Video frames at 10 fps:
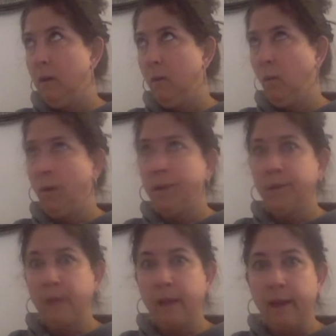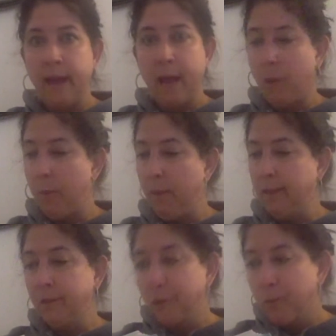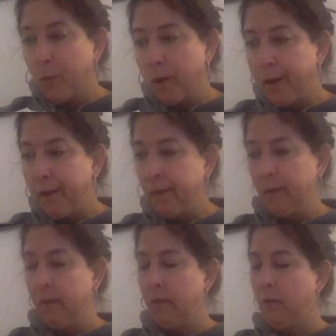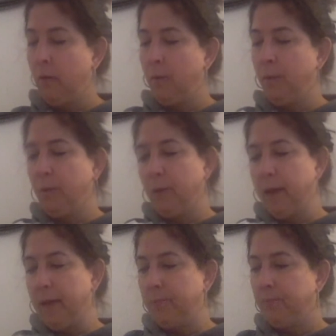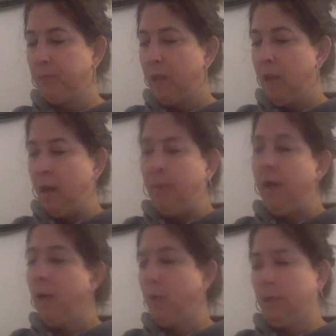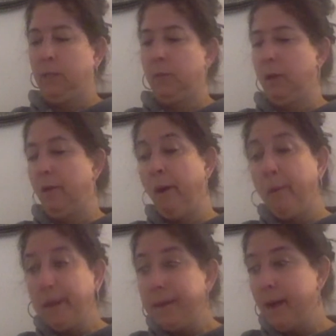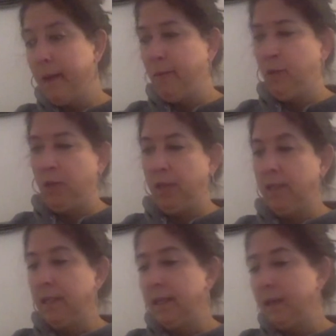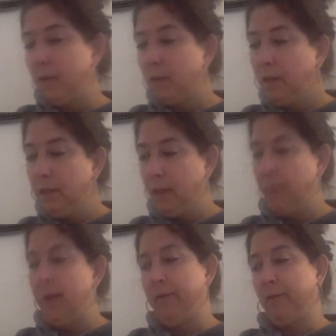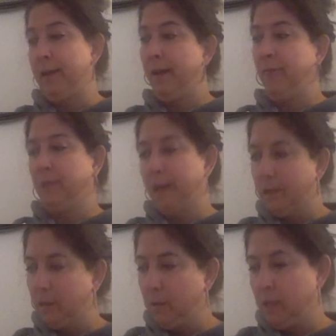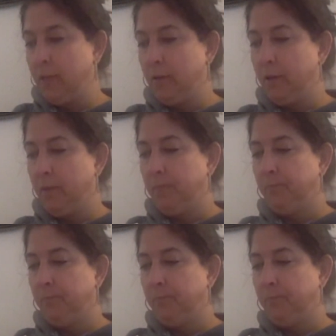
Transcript: "What do you think I am, a messenger boy?" grumbled the rat. "I'm not going to spend all my time chasing down to the dump after advertising material."